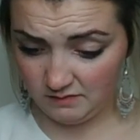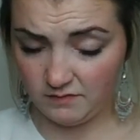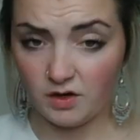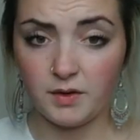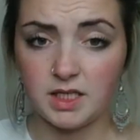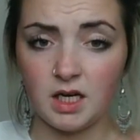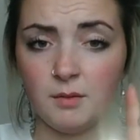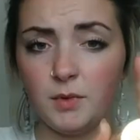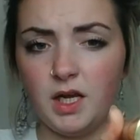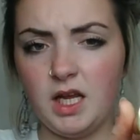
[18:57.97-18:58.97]
No idea.
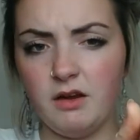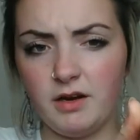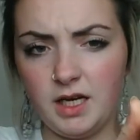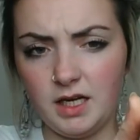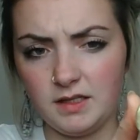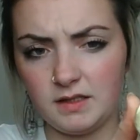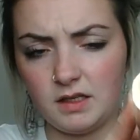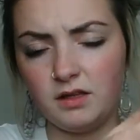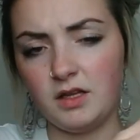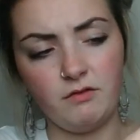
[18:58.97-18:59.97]
But here it is.
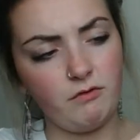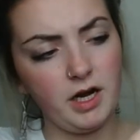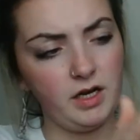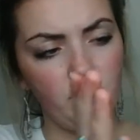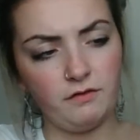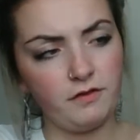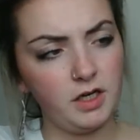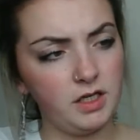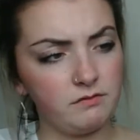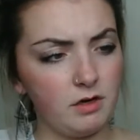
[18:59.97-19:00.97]
The writing on the front
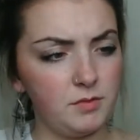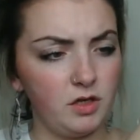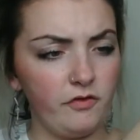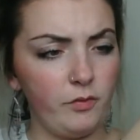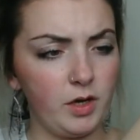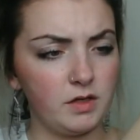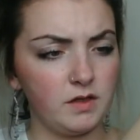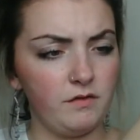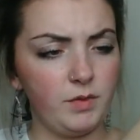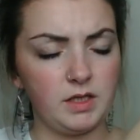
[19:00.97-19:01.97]
has rubbed off because
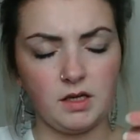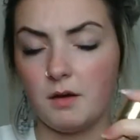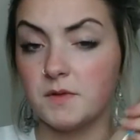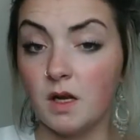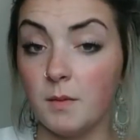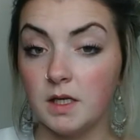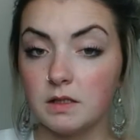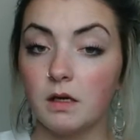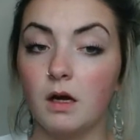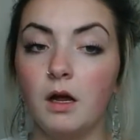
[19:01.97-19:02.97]
I've picked it up so
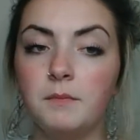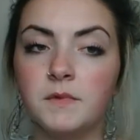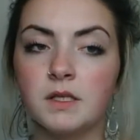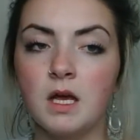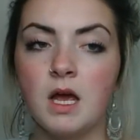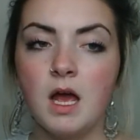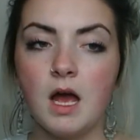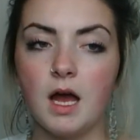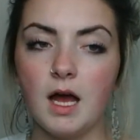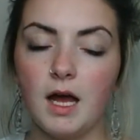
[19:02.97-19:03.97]
times.
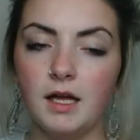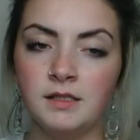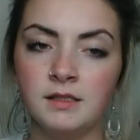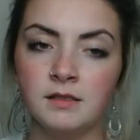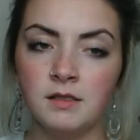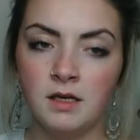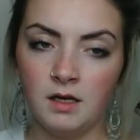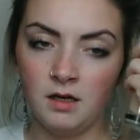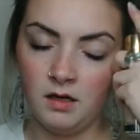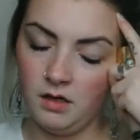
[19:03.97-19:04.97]
And
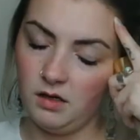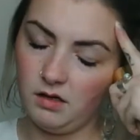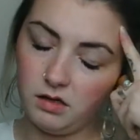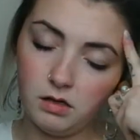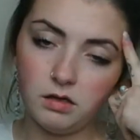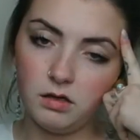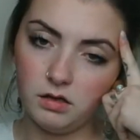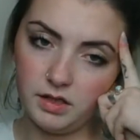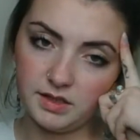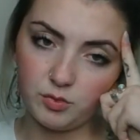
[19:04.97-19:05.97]

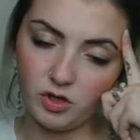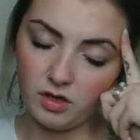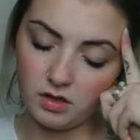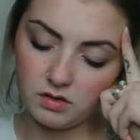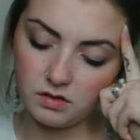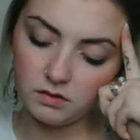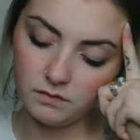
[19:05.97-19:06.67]
this product.